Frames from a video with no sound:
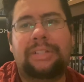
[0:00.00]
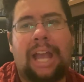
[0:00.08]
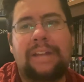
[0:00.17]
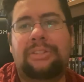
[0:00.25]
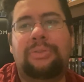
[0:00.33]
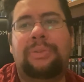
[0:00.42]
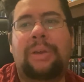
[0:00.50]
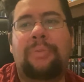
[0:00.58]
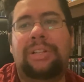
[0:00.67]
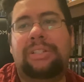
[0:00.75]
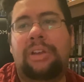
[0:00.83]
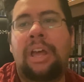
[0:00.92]
dinosaur that
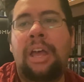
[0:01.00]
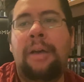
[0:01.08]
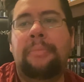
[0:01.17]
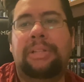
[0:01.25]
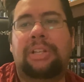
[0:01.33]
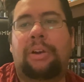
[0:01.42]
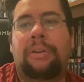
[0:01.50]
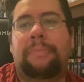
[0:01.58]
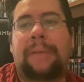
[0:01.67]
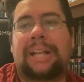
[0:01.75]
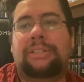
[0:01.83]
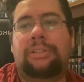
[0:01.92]
wants to put the
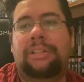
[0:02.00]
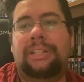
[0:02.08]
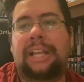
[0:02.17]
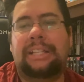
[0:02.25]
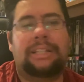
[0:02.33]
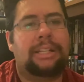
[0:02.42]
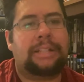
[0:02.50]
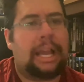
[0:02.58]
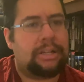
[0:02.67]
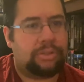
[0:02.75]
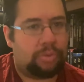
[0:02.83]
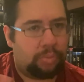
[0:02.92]
Earth back to the days of the
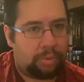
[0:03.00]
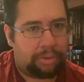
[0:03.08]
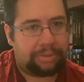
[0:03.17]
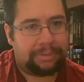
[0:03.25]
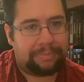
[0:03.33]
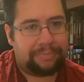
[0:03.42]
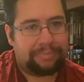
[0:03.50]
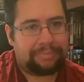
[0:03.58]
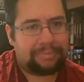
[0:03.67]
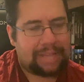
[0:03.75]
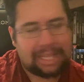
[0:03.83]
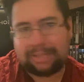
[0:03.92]
dinosaur world.
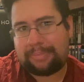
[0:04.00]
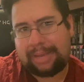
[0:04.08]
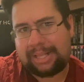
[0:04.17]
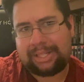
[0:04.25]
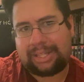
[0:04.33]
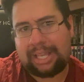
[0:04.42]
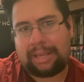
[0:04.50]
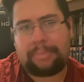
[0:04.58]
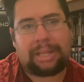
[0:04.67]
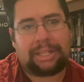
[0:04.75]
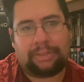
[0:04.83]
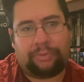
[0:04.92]
That's the main thing
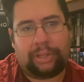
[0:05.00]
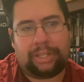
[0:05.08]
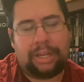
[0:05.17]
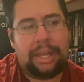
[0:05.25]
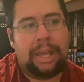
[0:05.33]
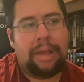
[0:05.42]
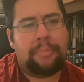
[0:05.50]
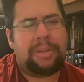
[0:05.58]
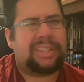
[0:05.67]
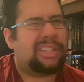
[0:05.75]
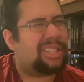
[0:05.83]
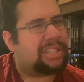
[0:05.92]
about the villain.
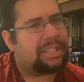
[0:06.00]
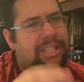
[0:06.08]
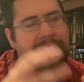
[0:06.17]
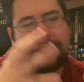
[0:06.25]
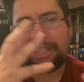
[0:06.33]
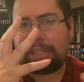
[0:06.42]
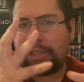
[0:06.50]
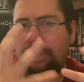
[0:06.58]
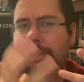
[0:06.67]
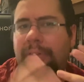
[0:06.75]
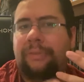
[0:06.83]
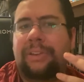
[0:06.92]
But this
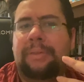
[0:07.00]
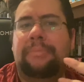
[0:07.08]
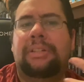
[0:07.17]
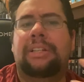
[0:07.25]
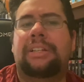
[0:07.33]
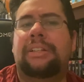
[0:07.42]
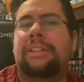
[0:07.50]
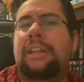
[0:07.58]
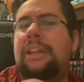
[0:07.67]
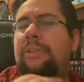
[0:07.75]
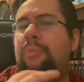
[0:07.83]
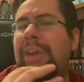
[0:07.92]
look of him,
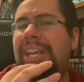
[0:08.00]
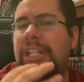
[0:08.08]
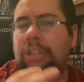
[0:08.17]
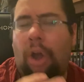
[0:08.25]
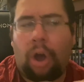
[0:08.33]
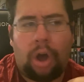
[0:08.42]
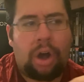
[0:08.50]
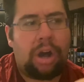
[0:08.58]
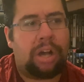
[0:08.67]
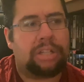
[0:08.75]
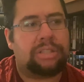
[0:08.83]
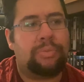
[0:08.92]
the way he
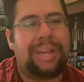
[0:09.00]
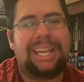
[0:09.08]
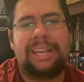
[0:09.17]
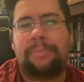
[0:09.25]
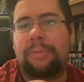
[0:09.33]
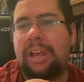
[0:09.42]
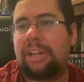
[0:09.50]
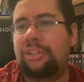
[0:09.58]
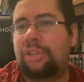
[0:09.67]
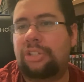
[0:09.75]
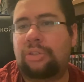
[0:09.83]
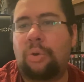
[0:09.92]
talks, the way he
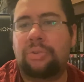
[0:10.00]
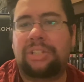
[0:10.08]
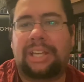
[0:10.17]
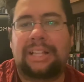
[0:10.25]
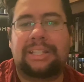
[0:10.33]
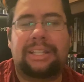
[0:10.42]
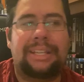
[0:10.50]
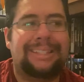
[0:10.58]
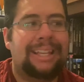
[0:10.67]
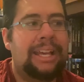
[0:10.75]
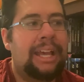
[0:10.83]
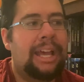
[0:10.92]
just goes against his